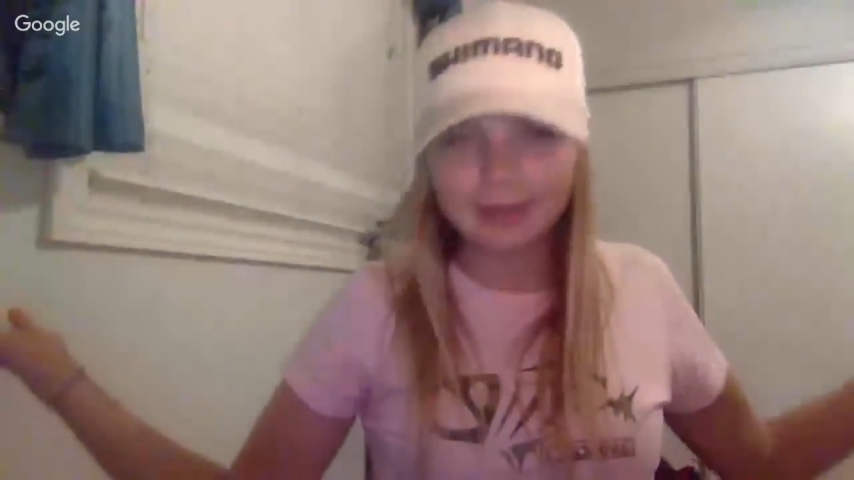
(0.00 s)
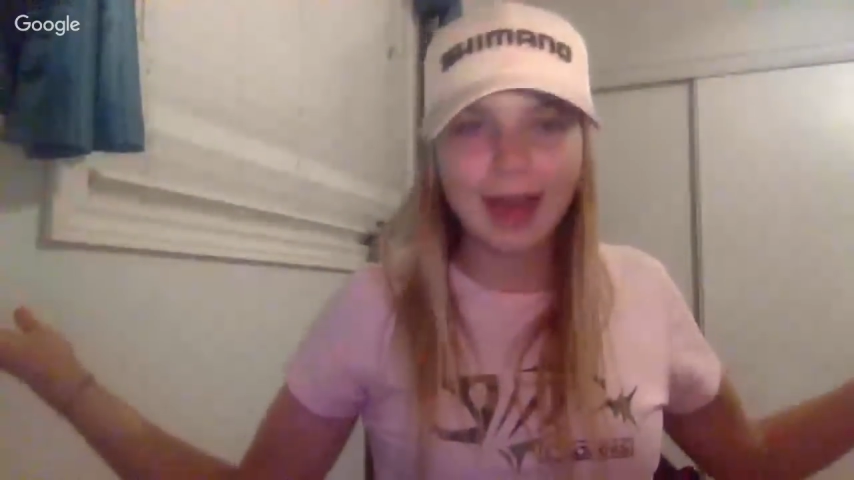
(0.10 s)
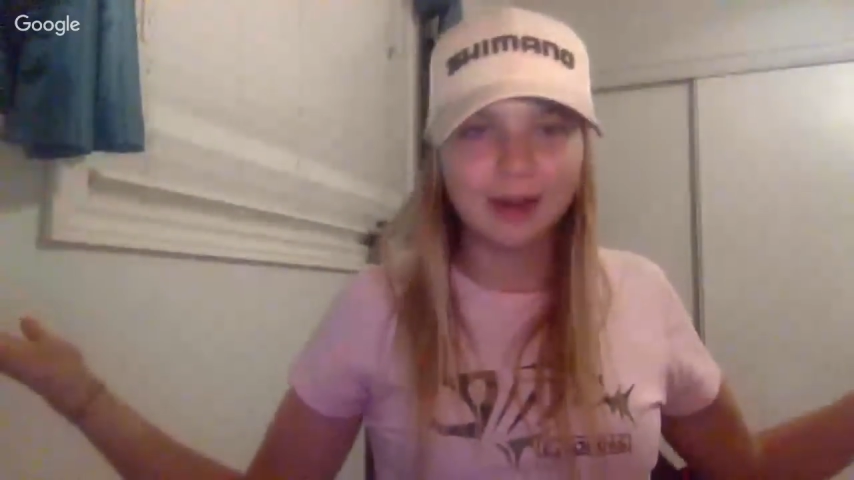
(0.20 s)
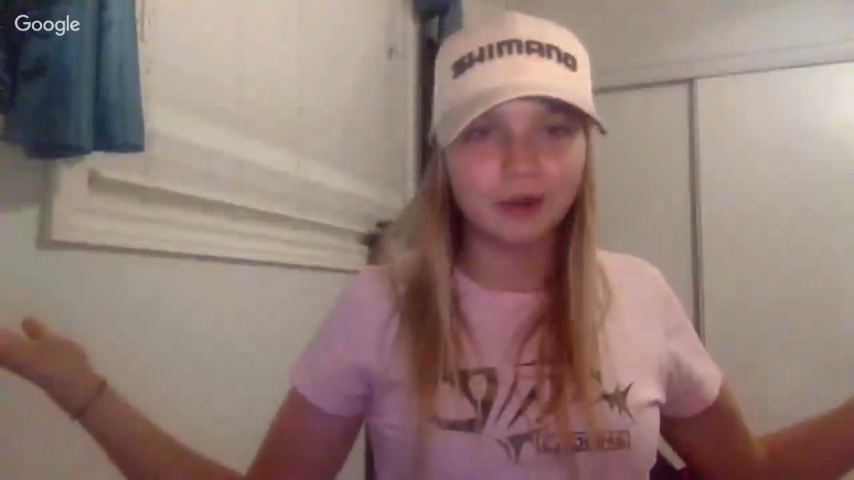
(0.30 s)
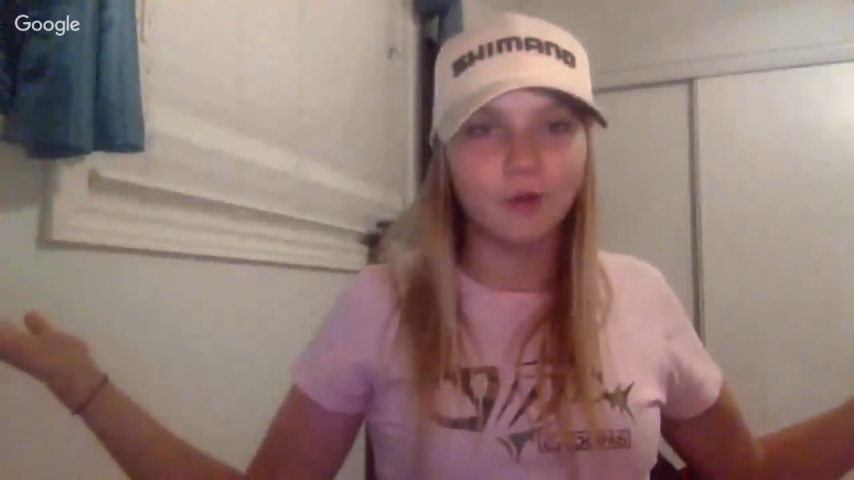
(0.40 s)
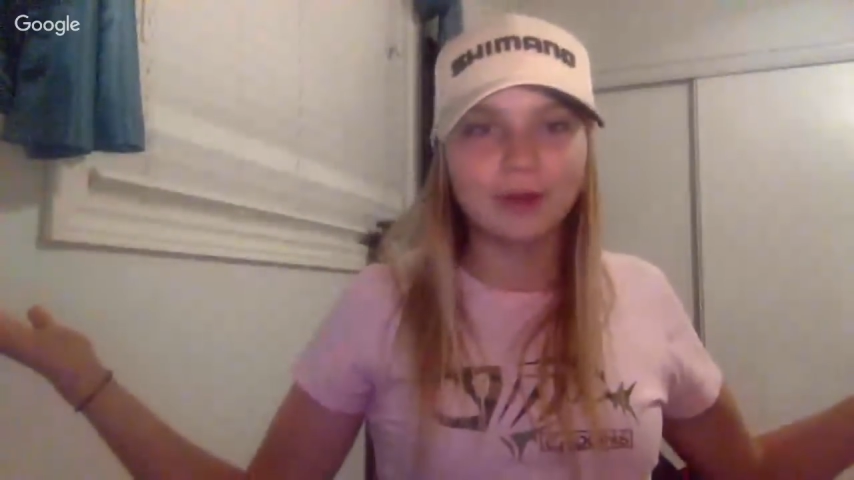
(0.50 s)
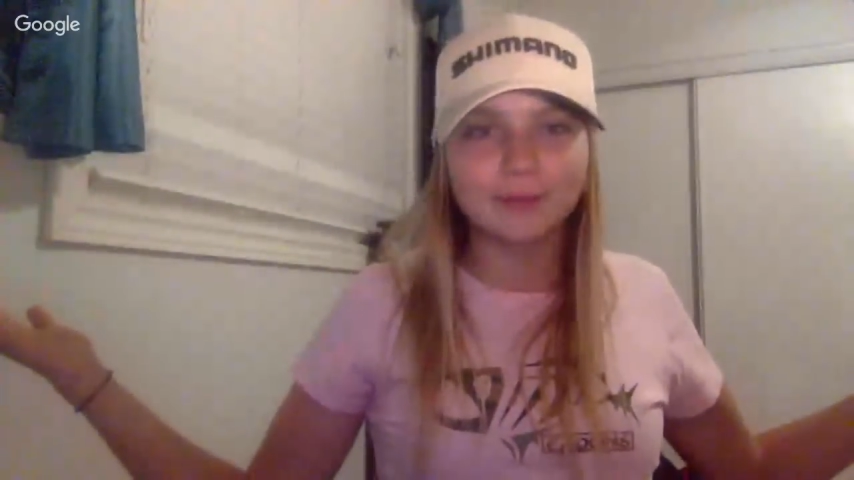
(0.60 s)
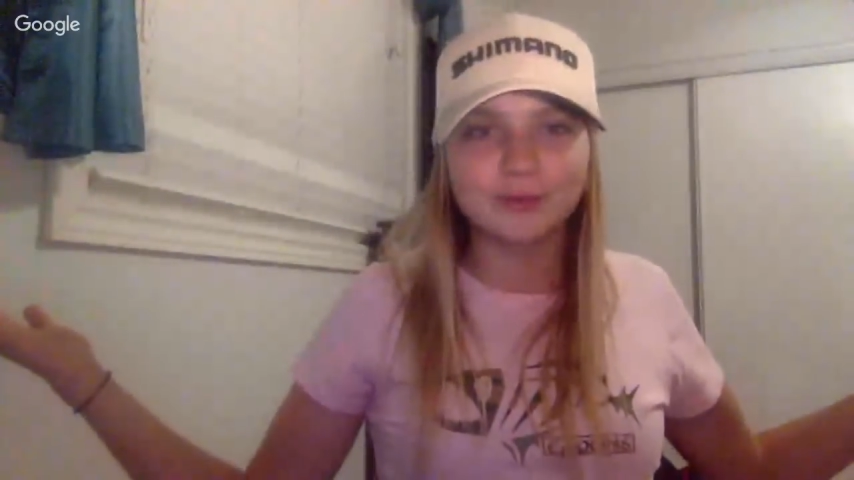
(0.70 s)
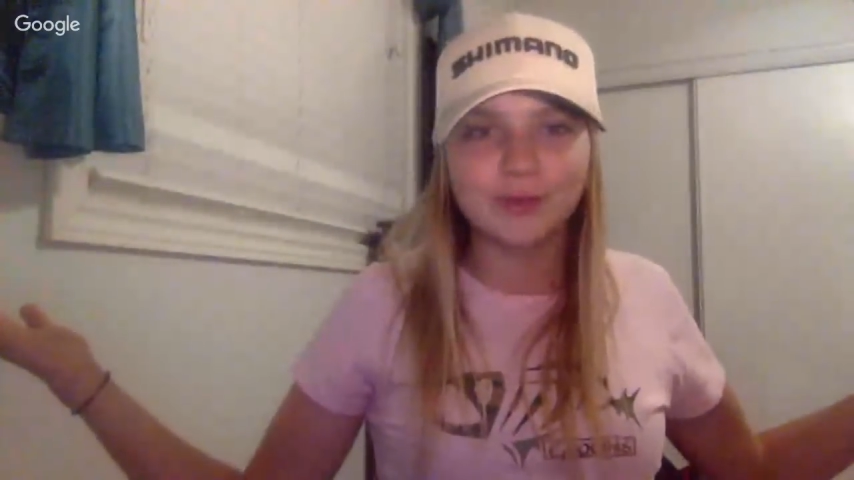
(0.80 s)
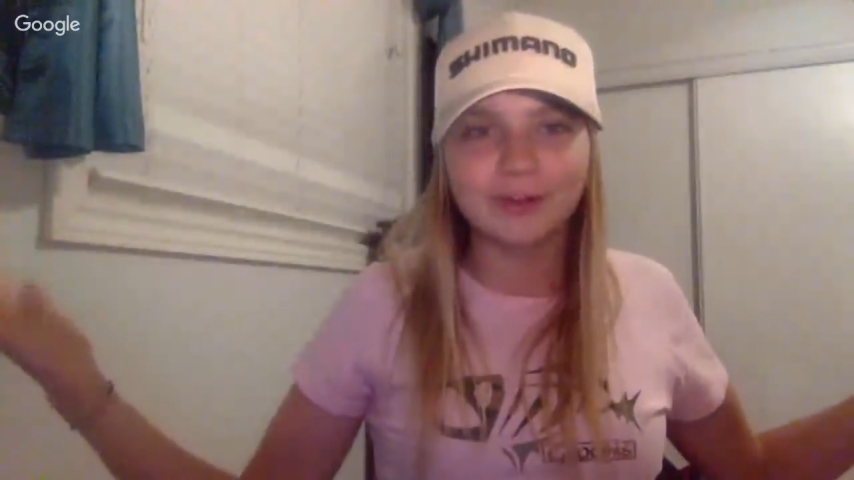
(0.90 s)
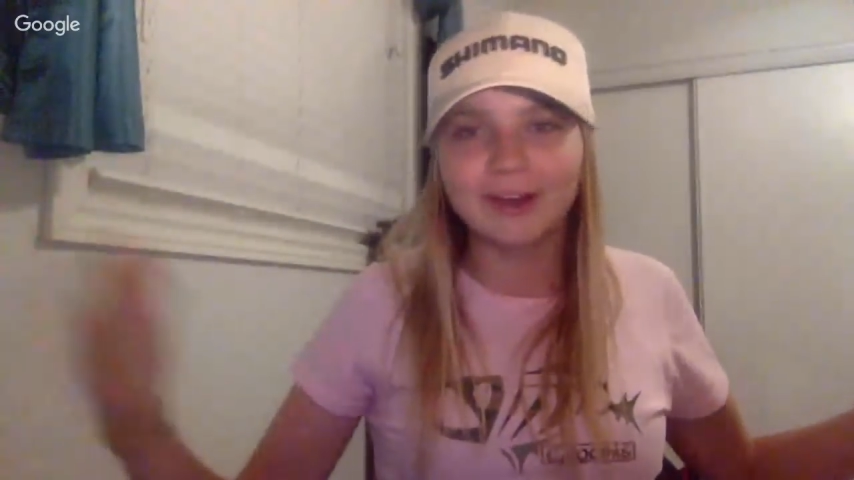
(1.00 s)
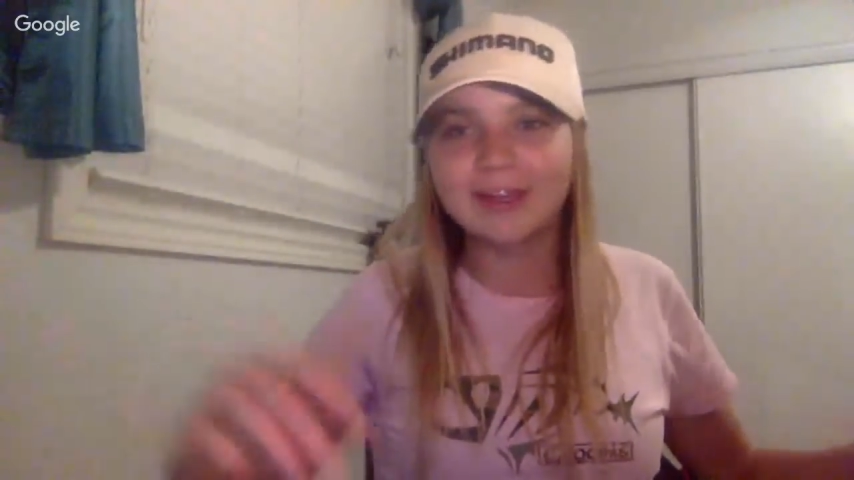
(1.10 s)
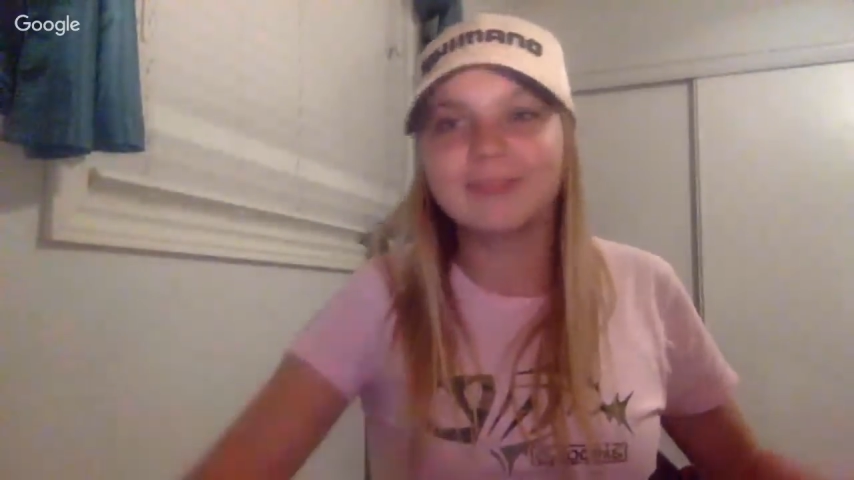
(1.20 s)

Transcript: I don't know what I'm doing right.